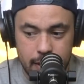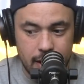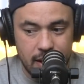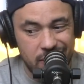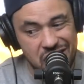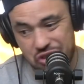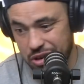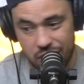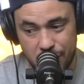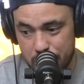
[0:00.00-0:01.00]
man. They've
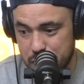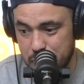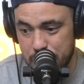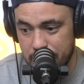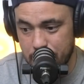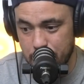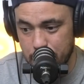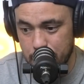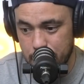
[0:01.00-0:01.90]
literally got no excuse anymore.